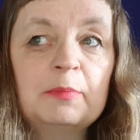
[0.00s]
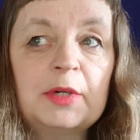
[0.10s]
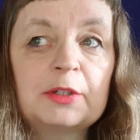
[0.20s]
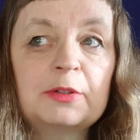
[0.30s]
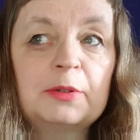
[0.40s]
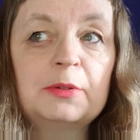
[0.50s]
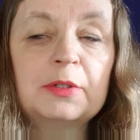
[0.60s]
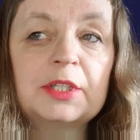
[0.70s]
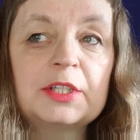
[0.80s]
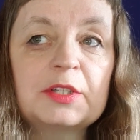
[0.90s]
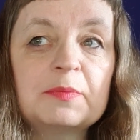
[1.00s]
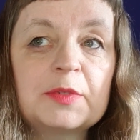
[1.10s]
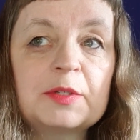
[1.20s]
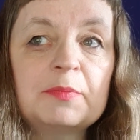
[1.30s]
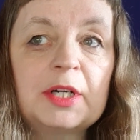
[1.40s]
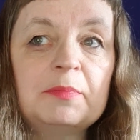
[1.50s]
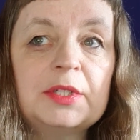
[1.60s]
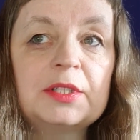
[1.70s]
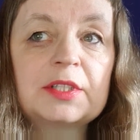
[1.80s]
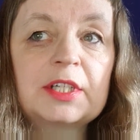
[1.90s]
microorganisms might be
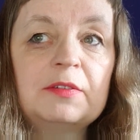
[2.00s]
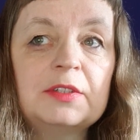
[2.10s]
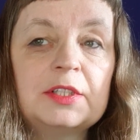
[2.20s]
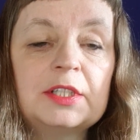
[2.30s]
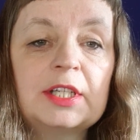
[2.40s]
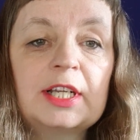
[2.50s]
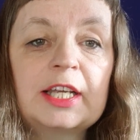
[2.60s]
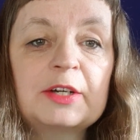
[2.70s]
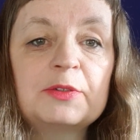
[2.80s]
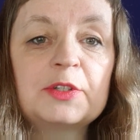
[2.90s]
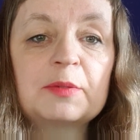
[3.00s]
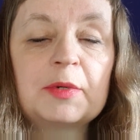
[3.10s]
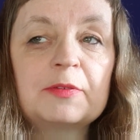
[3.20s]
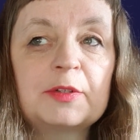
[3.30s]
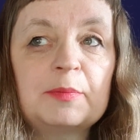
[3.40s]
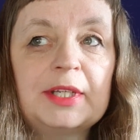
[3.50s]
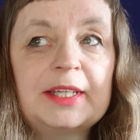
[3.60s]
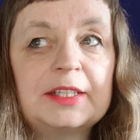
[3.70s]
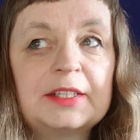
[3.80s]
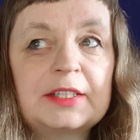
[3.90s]
discovered in the clouds above the
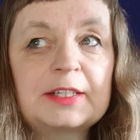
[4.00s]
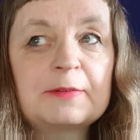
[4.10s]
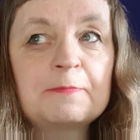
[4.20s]
planet.